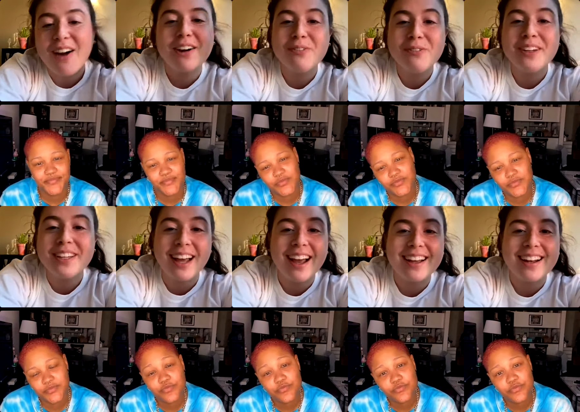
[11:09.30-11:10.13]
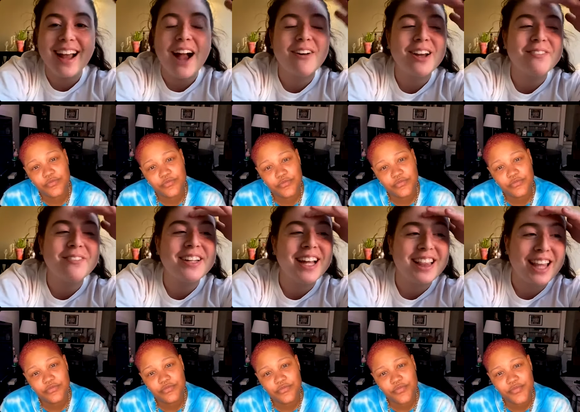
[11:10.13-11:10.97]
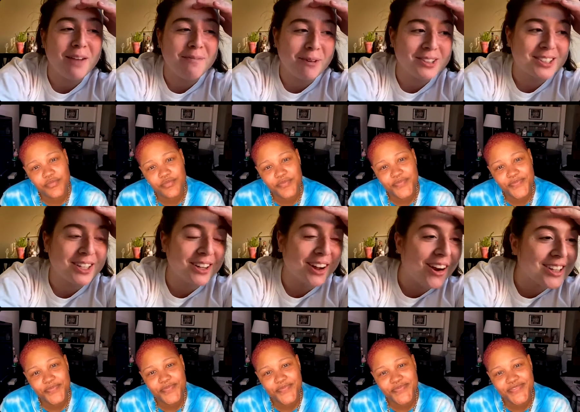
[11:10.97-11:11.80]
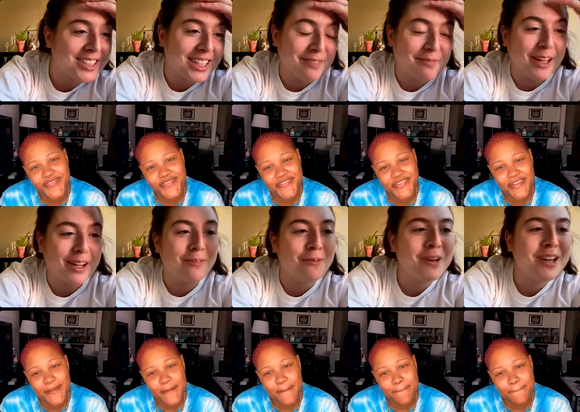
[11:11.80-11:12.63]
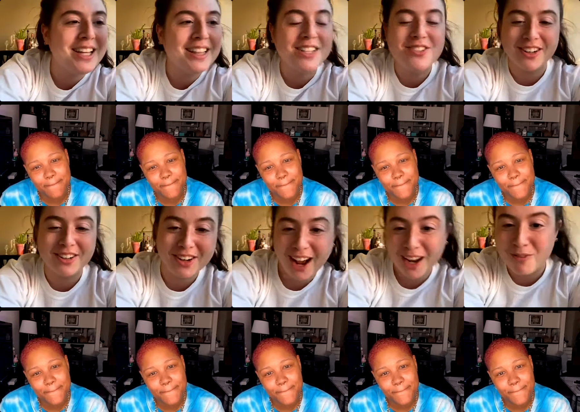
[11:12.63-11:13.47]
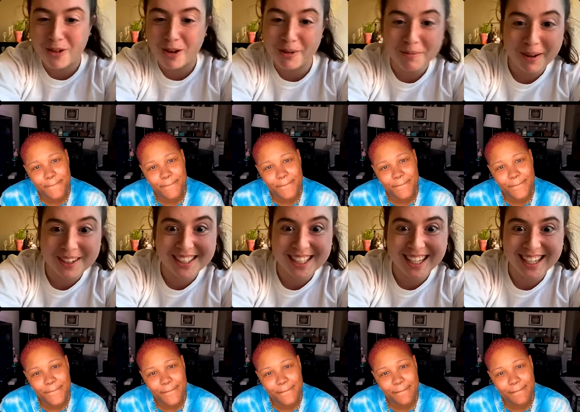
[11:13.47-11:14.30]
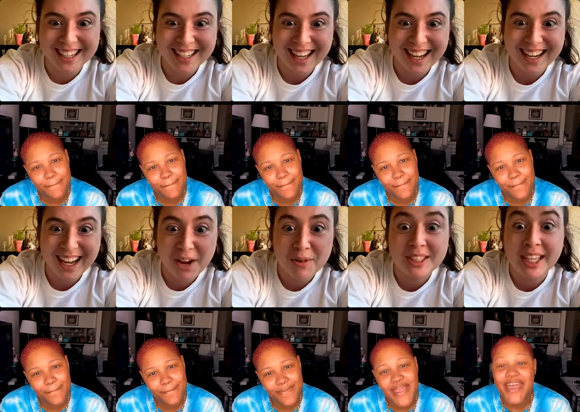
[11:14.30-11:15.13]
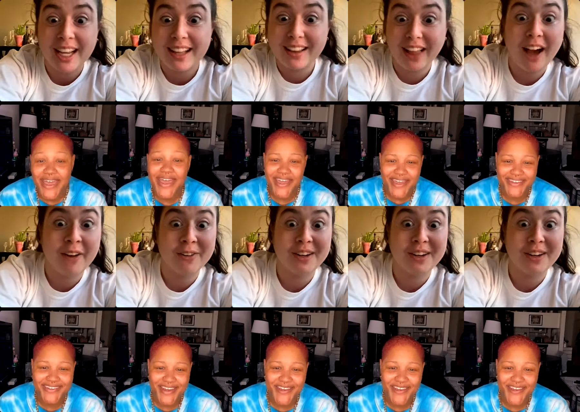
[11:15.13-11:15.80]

Speaker 1: can we get, how can we get that person on our team? Like, we need the gender nonconforming person. Like, it was like clout